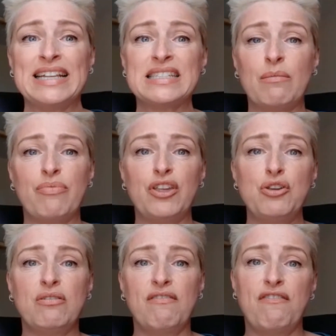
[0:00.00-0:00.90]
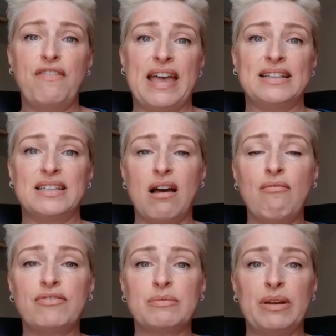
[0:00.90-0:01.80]
It's something you can fit
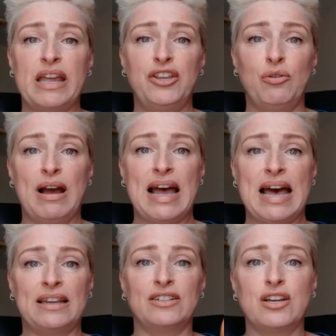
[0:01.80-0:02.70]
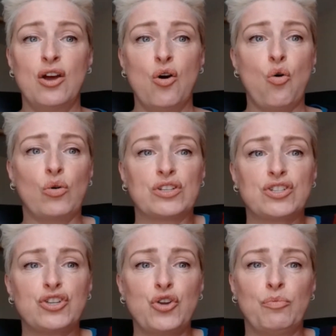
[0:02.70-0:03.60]
comfortably in your hand, or a
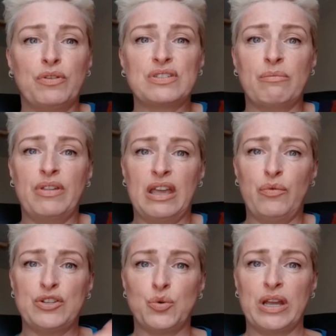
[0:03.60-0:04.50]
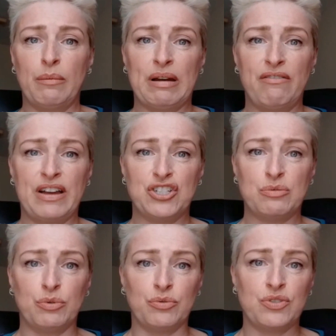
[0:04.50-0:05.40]
scoop of something if we're talking about
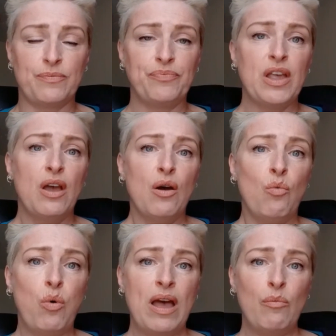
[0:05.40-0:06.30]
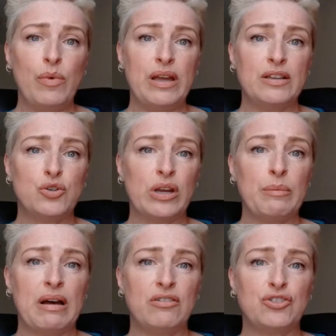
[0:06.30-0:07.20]
vegetables. When we're talking
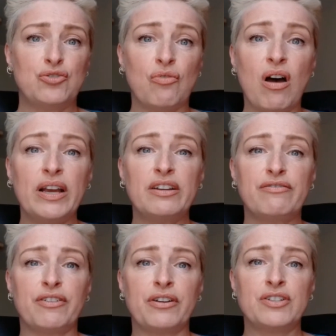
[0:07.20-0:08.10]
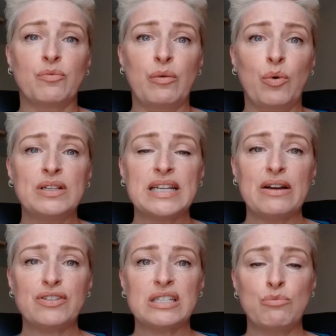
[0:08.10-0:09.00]
about dried fruit, we want to
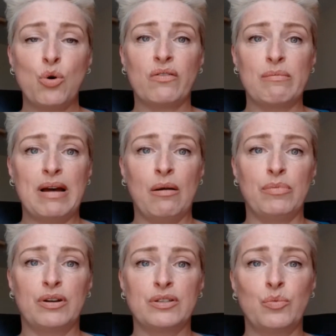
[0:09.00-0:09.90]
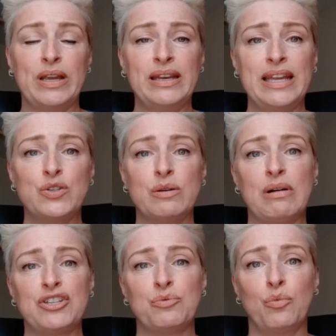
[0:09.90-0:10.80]
have a smaller amount because we need to
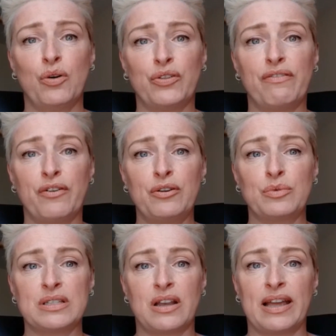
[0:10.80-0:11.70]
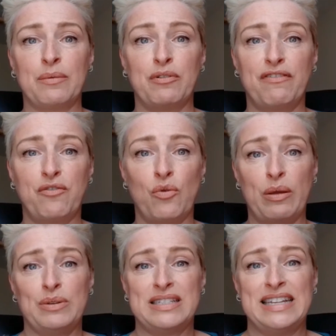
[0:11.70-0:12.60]
imagine what the fruit was like before
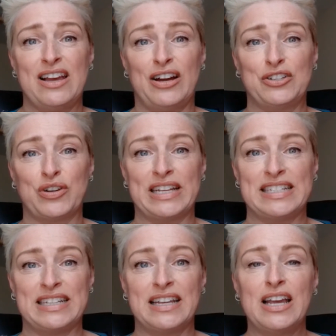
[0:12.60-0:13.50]
it was dehydrated.